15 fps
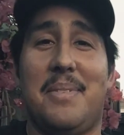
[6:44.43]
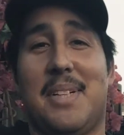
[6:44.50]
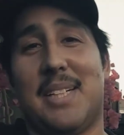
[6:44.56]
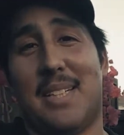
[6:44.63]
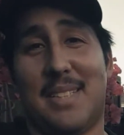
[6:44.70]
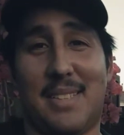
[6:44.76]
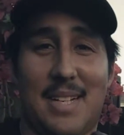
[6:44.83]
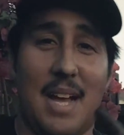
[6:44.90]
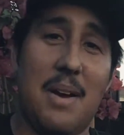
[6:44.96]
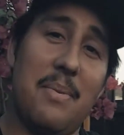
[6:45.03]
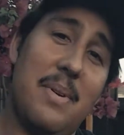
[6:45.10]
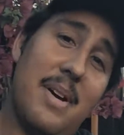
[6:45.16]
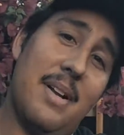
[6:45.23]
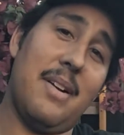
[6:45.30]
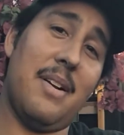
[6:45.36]
because I
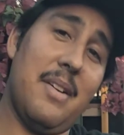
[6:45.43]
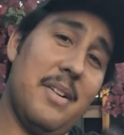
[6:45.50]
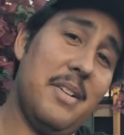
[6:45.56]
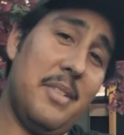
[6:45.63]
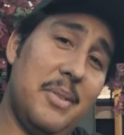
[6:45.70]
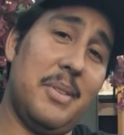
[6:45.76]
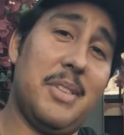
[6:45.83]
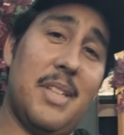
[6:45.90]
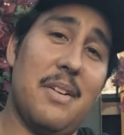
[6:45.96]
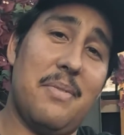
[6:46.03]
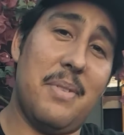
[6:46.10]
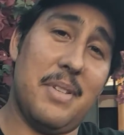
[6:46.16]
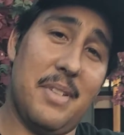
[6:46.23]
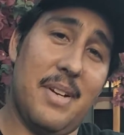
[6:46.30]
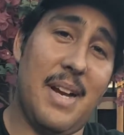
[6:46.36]
want her to do
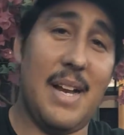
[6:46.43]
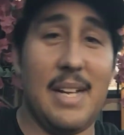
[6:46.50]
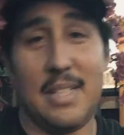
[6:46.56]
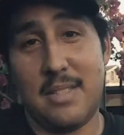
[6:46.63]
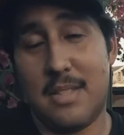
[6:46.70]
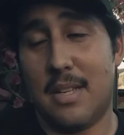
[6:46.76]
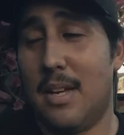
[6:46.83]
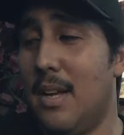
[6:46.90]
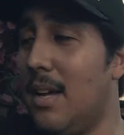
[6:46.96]
stuff with her hands.